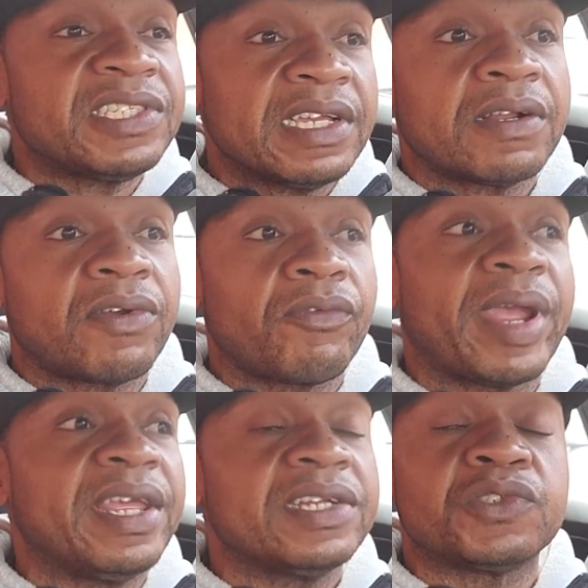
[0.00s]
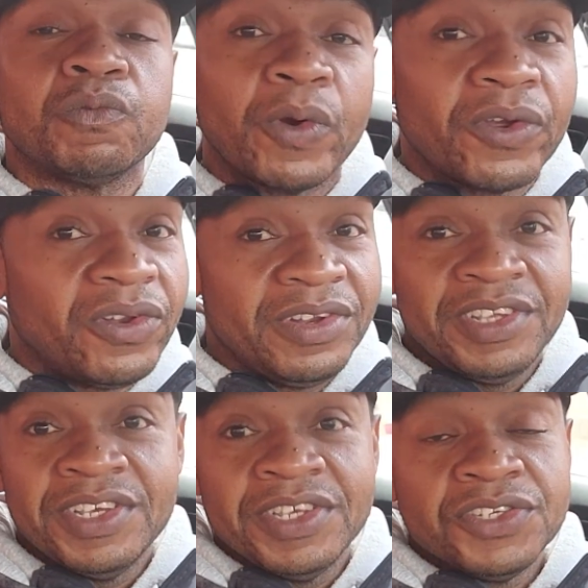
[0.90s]
single career in this world,
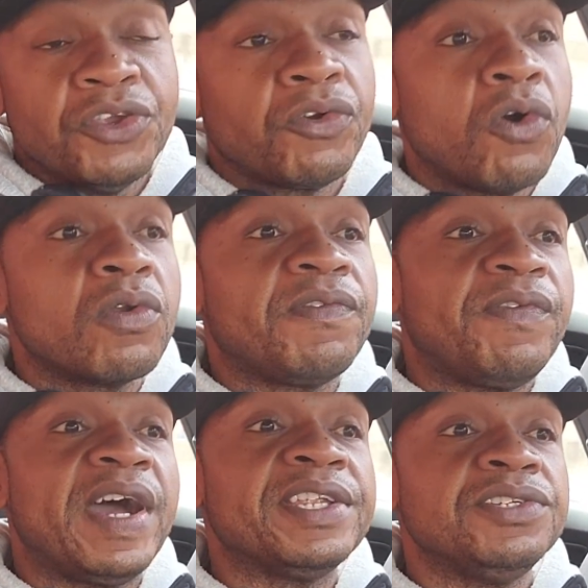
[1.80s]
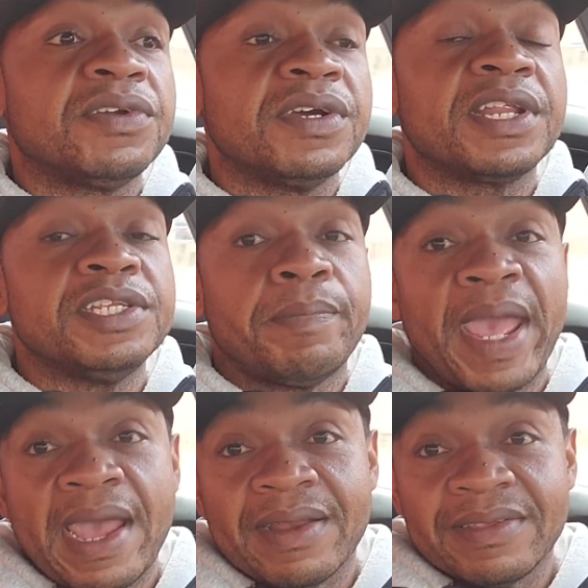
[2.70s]
you're going to find your good and your
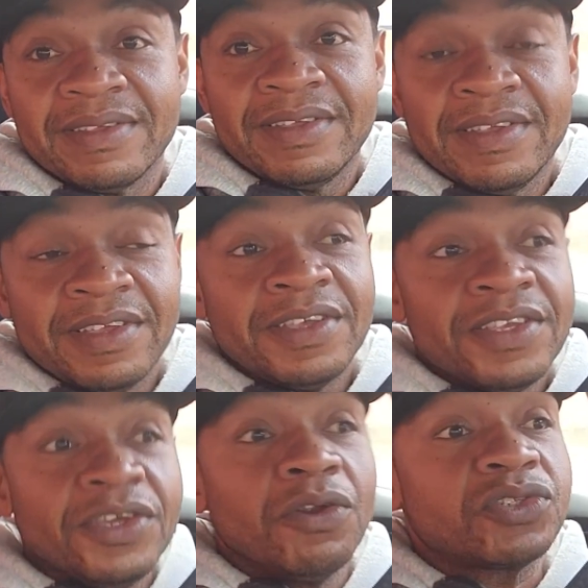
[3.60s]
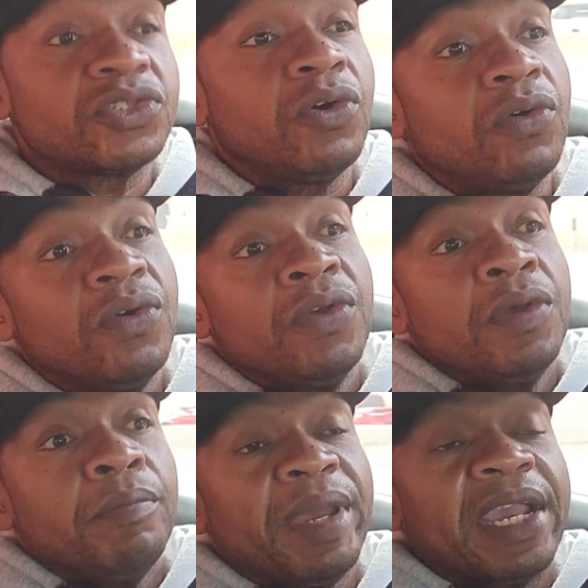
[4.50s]
bad. You know, so
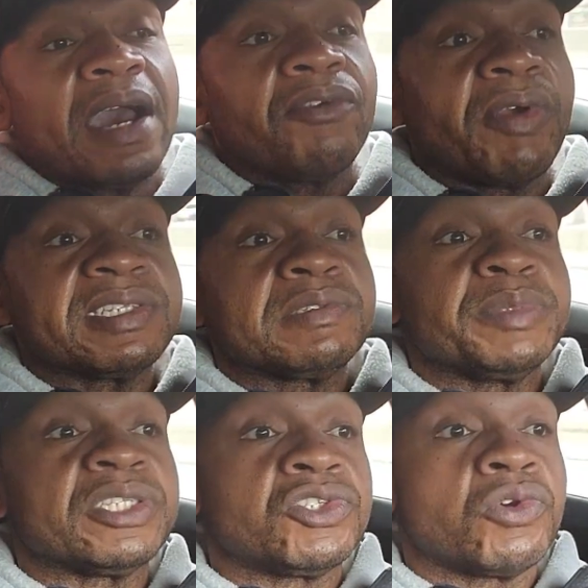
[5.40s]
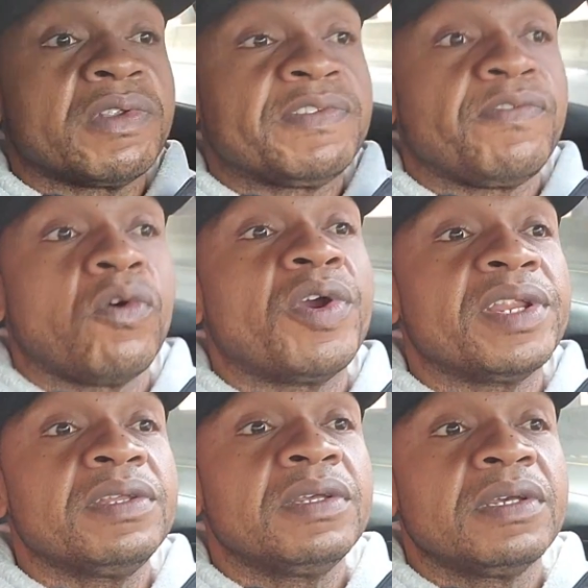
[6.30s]
may God rest Mr. George
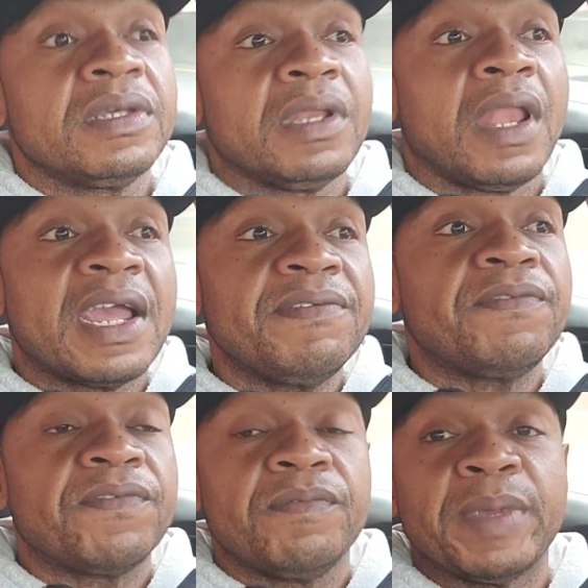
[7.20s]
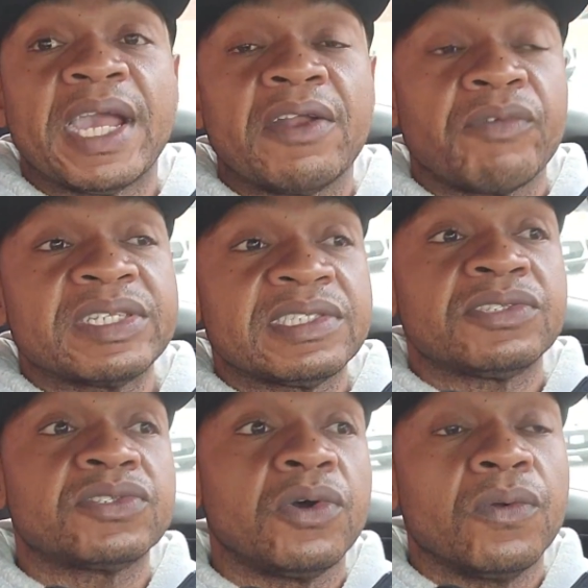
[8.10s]
Floyd's life. May God rest
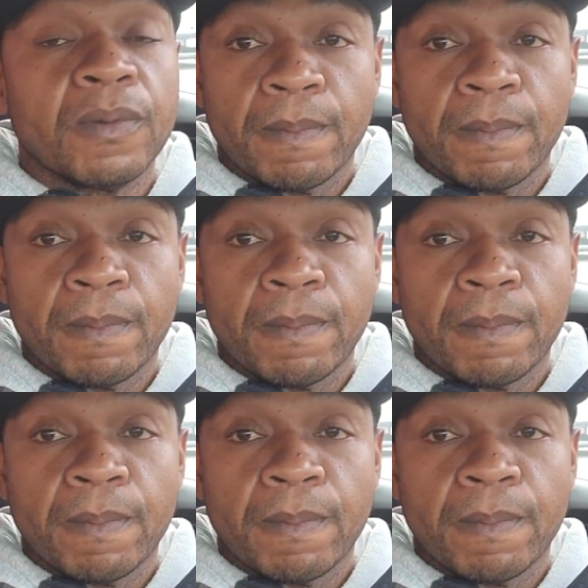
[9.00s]
his soul.